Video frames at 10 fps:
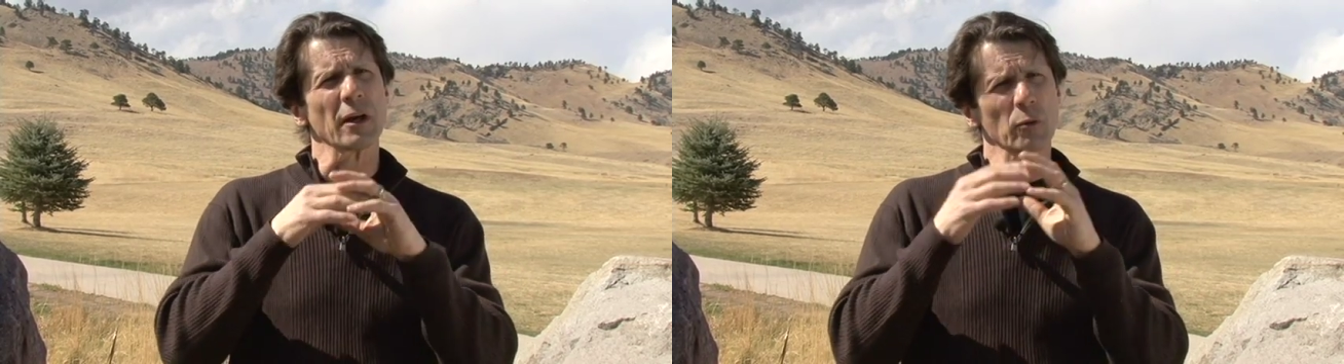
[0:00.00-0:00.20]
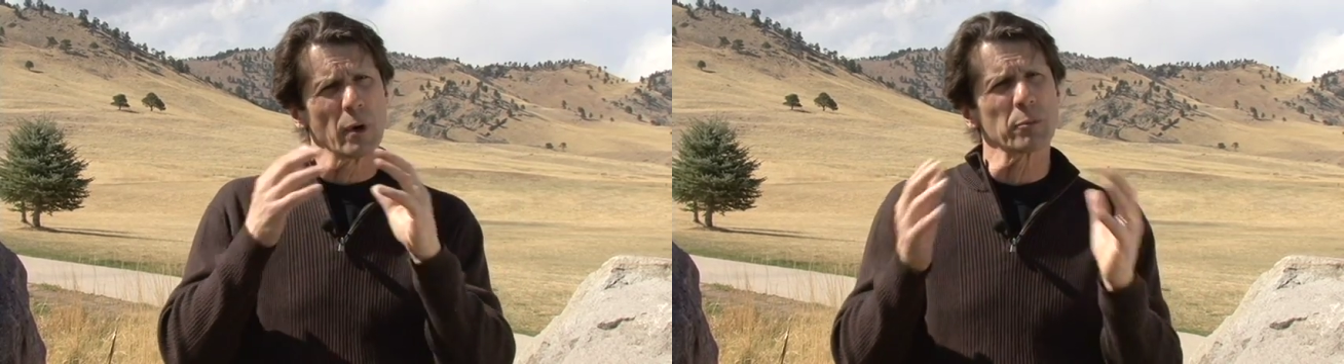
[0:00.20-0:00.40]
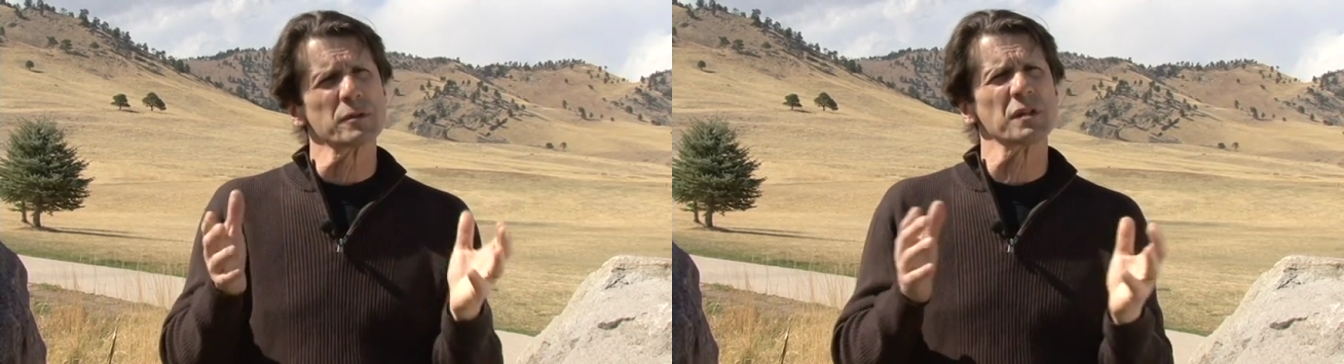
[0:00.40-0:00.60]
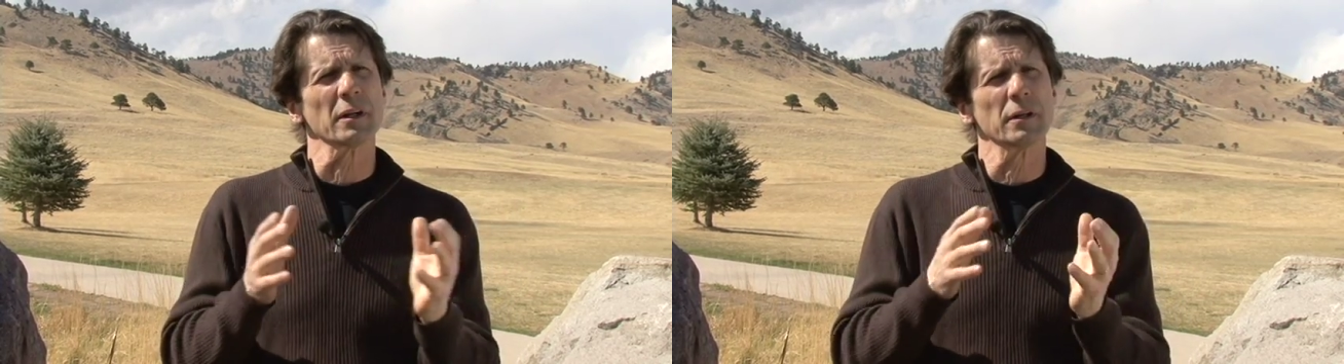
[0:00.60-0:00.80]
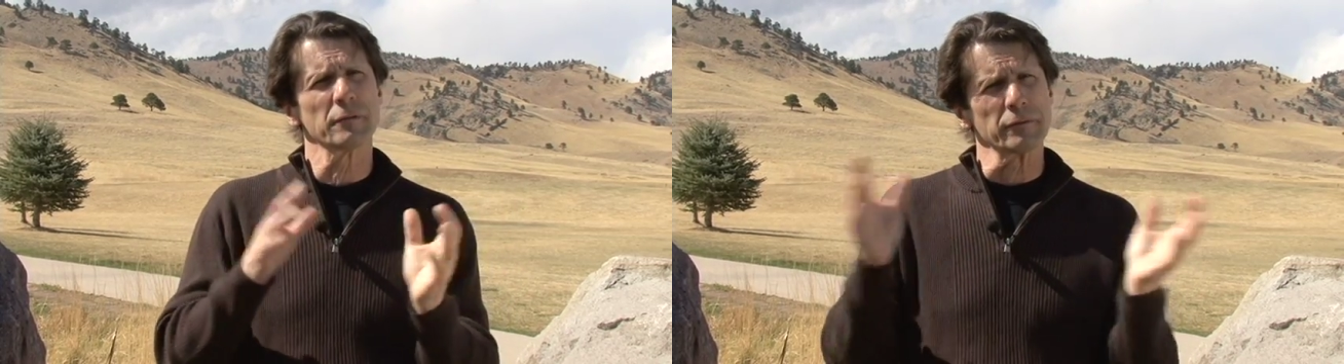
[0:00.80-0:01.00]

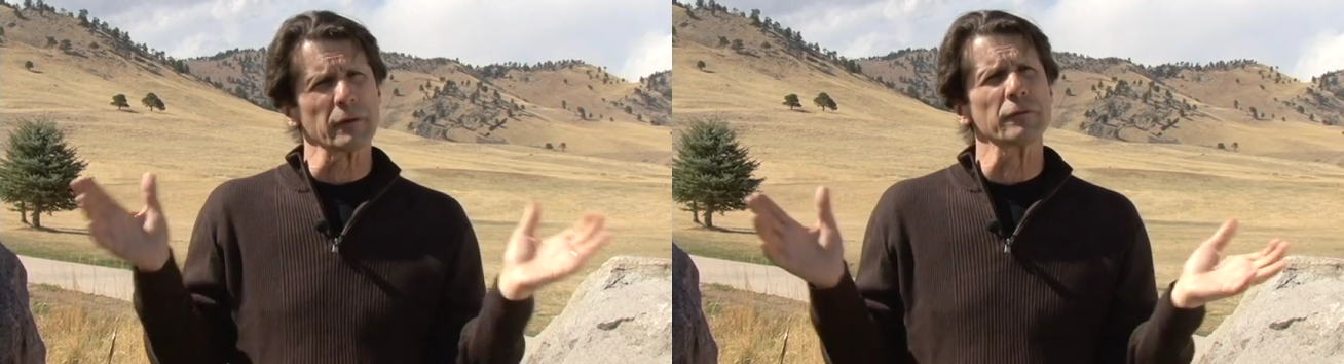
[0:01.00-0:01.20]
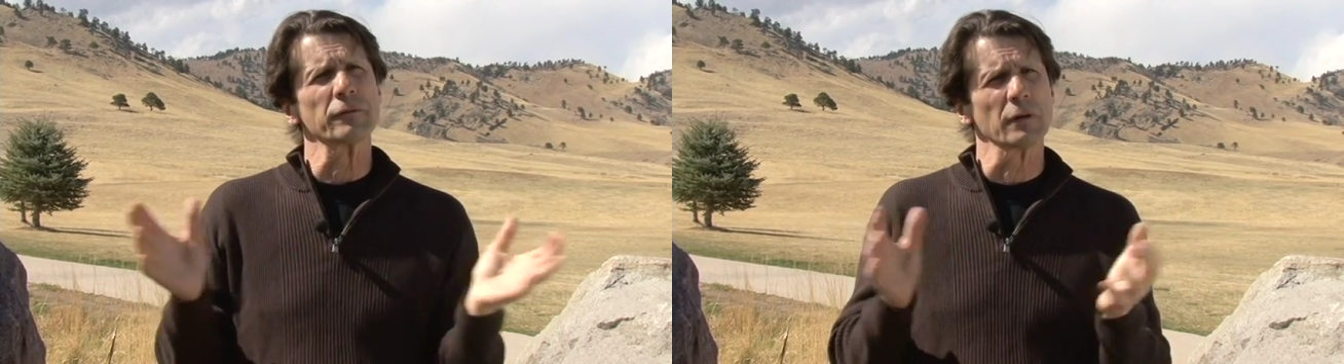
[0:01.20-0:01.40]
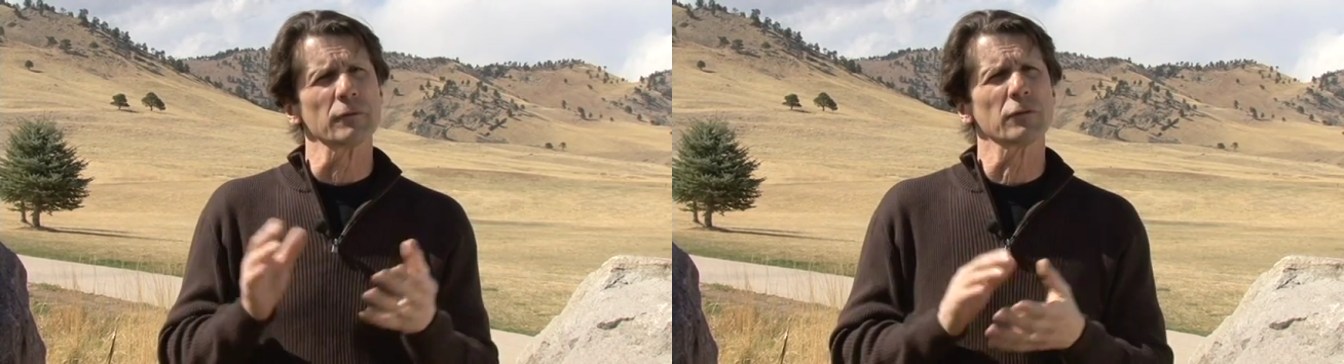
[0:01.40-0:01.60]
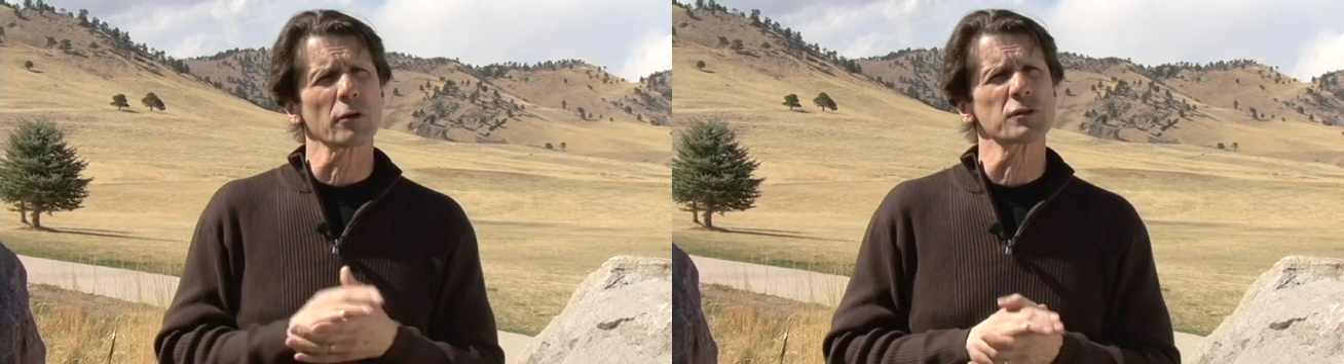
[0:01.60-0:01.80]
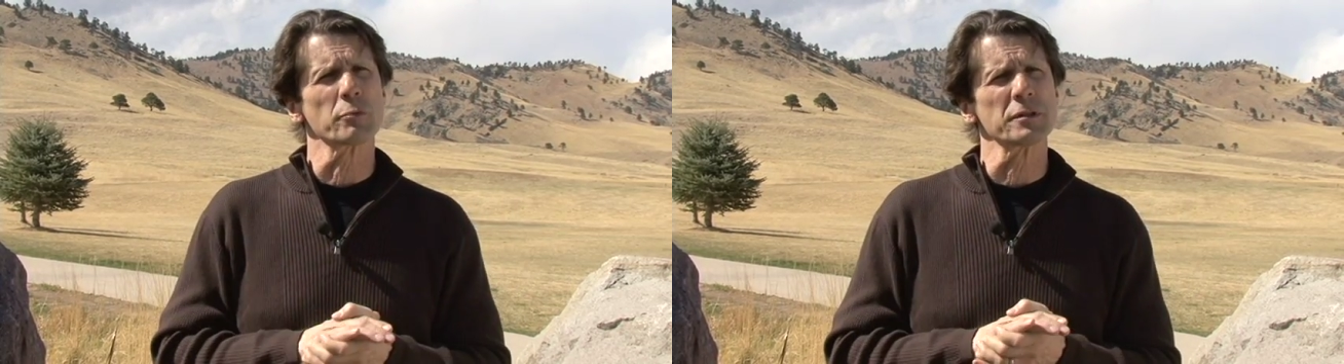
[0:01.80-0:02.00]
representative of
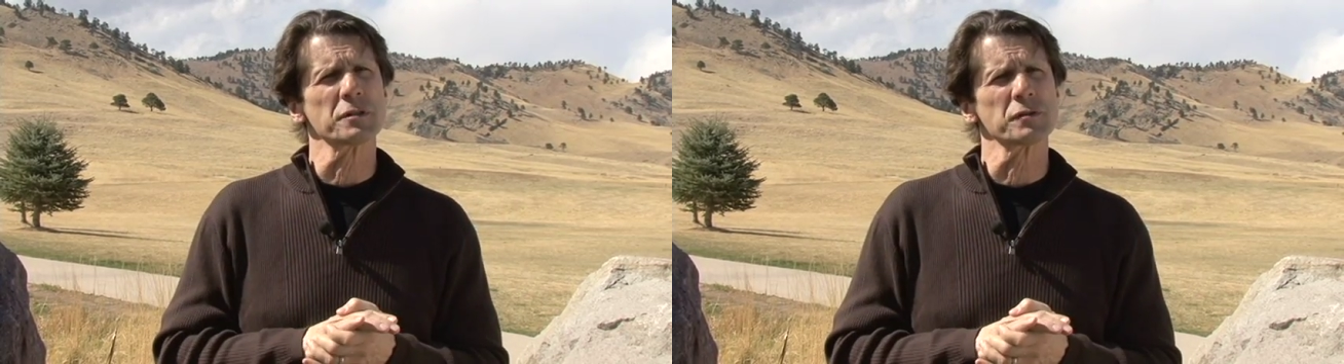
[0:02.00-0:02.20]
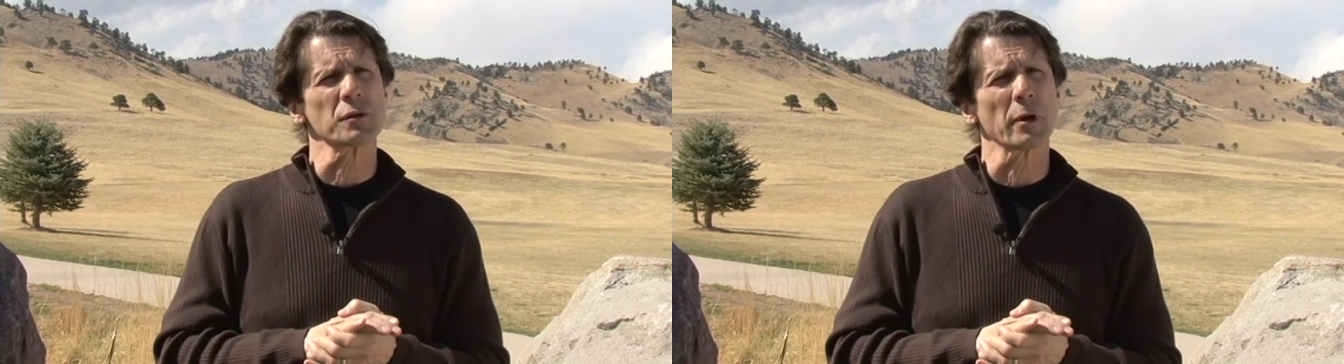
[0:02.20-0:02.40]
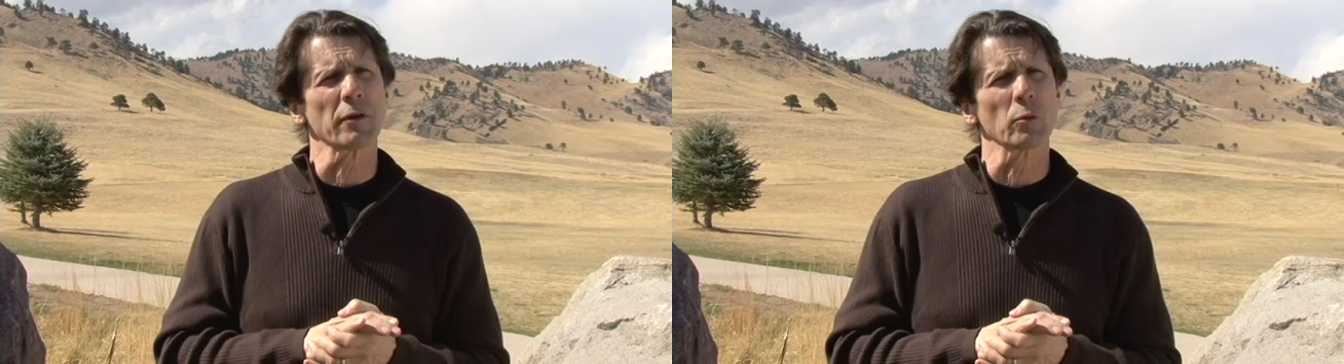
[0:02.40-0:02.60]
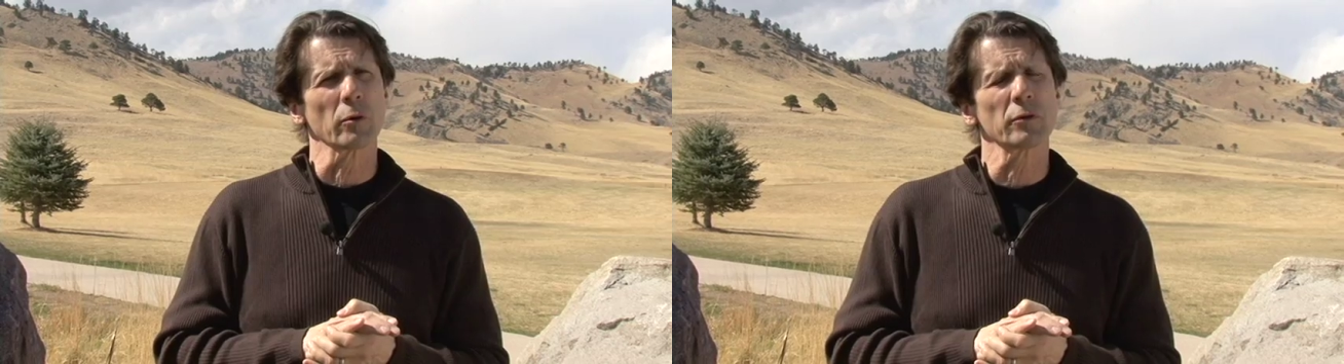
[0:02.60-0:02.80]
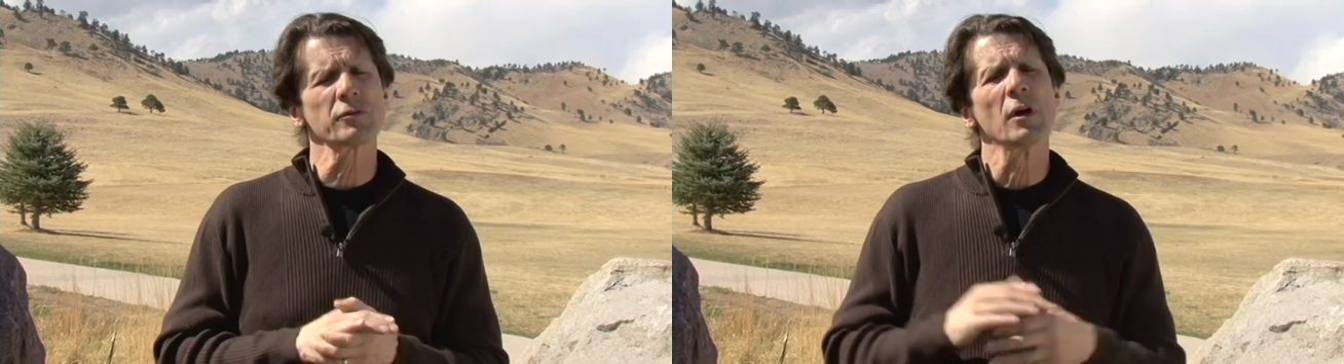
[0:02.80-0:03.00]
large regions around the
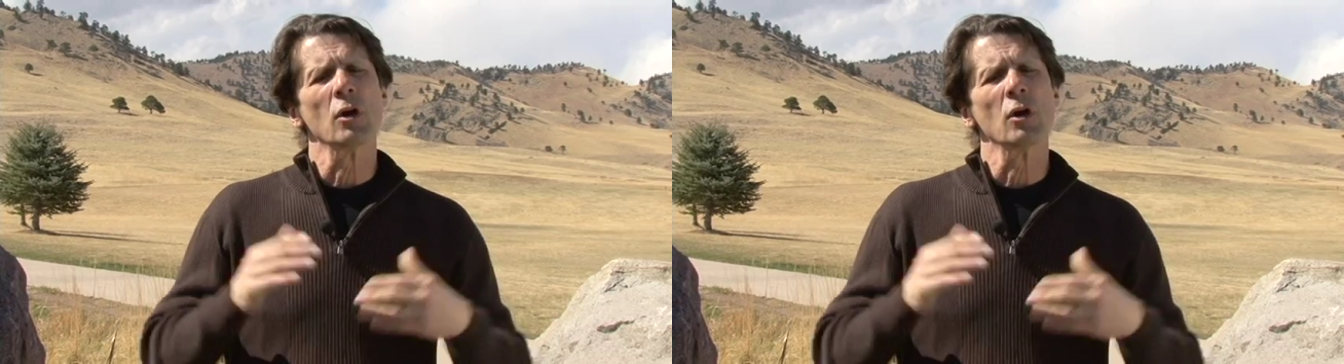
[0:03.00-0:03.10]
world.